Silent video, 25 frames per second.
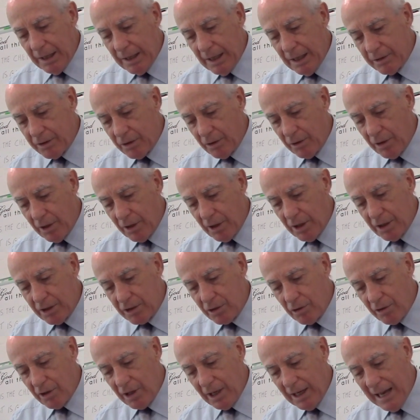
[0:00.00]
So
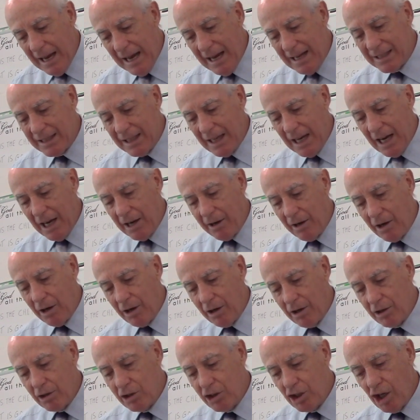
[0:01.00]
the last
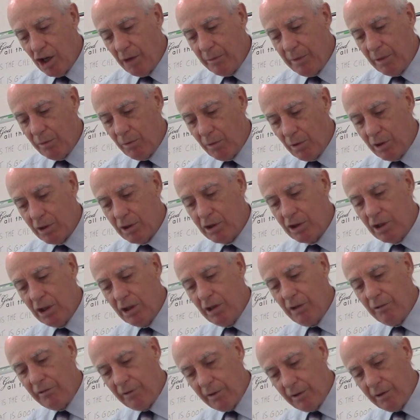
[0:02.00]
error shall be worse than
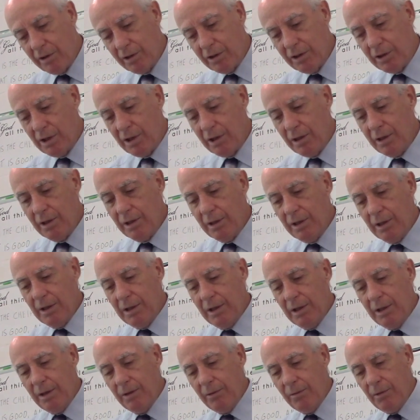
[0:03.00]
the first.
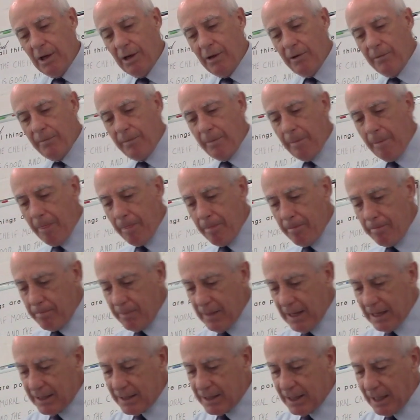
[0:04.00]
Well,
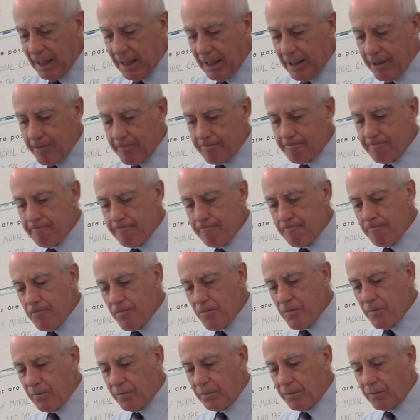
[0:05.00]
they said,
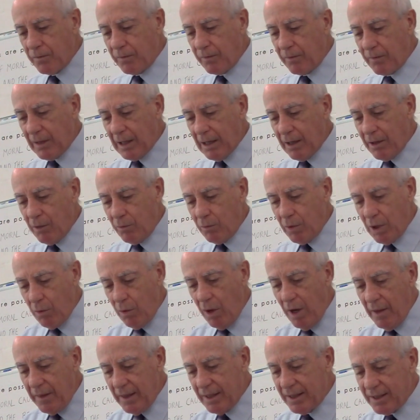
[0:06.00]
we
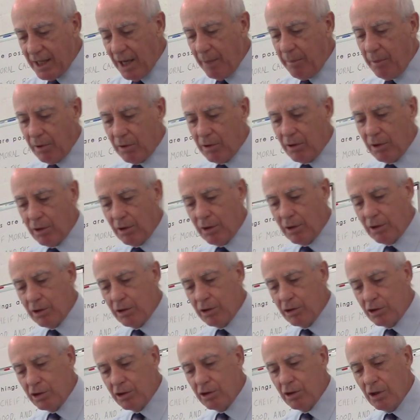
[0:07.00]
want the
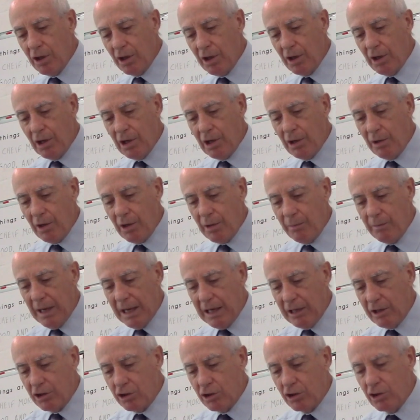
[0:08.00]
sepulchre
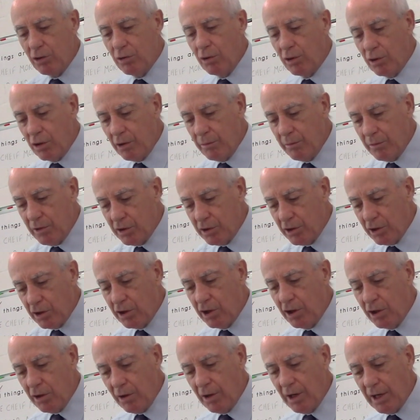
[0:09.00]
made sure,
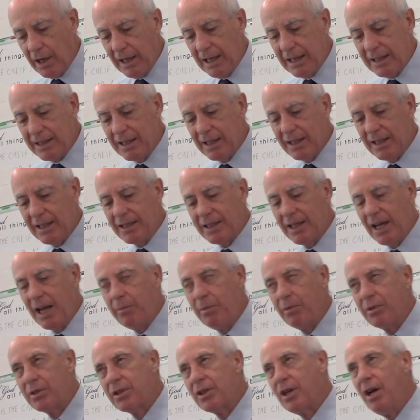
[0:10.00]
secure it, lest the
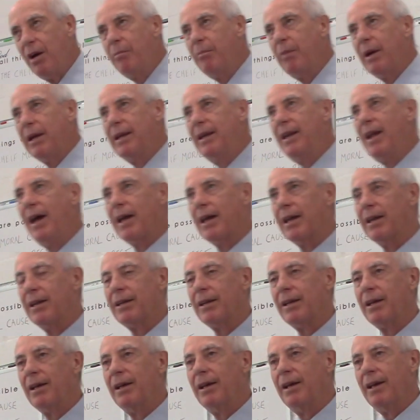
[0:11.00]
disciples come by night
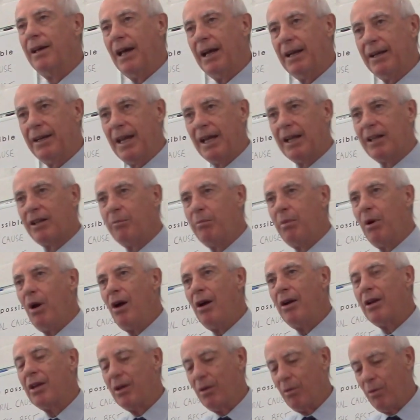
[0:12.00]
and take the
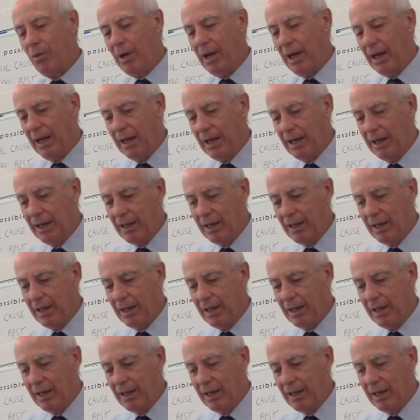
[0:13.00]
body away.